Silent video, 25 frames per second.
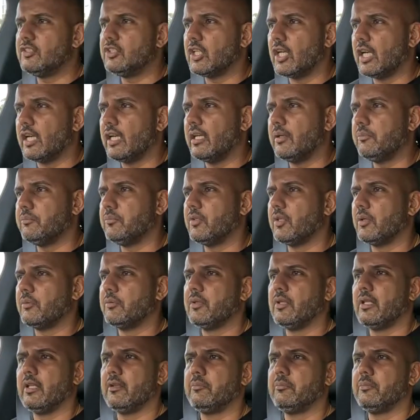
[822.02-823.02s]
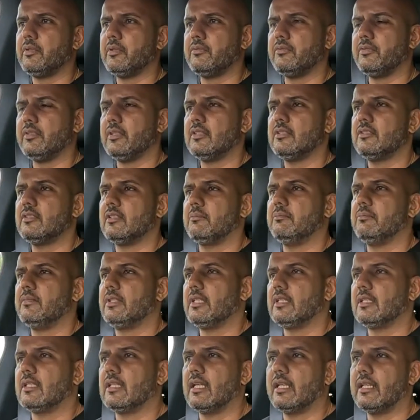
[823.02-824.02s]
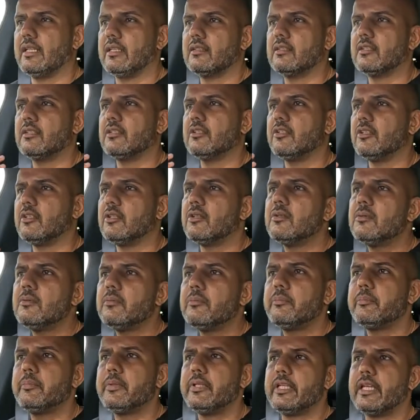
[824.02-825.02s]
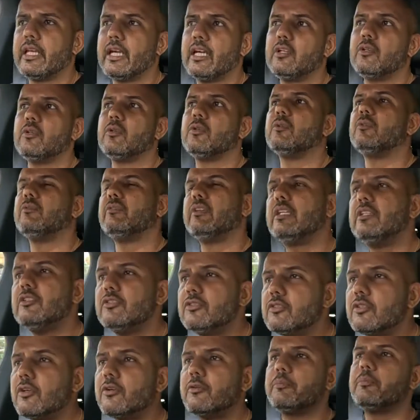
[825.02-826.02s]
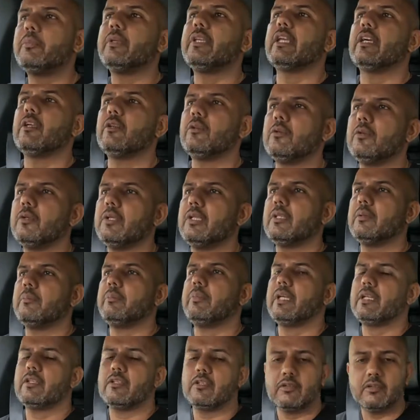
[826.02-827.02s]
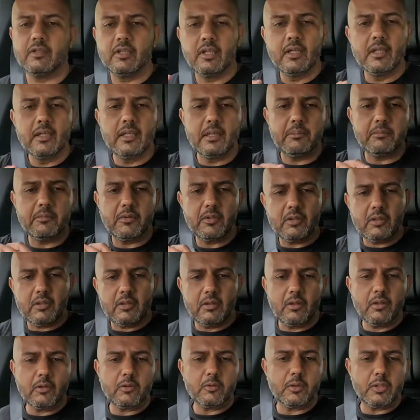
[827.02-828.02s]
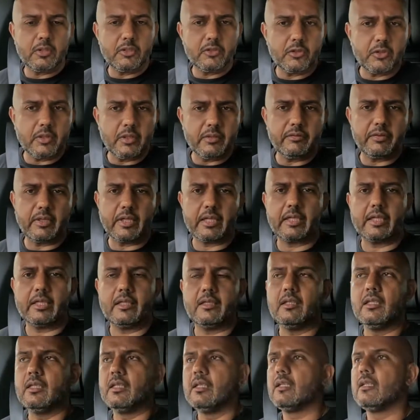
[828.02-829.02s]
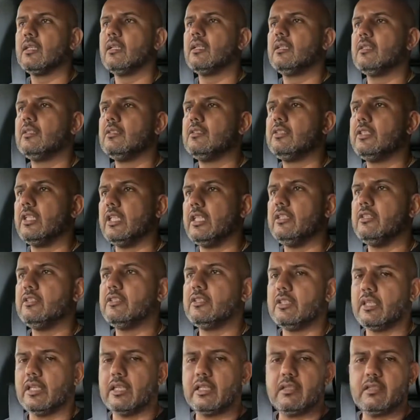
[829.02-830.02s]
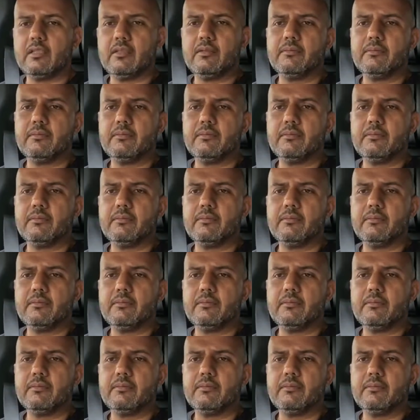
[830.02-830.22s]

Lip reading: chimes, I would have preferred something like, piano, very soft piano at the background. Not quite sure if I can change that.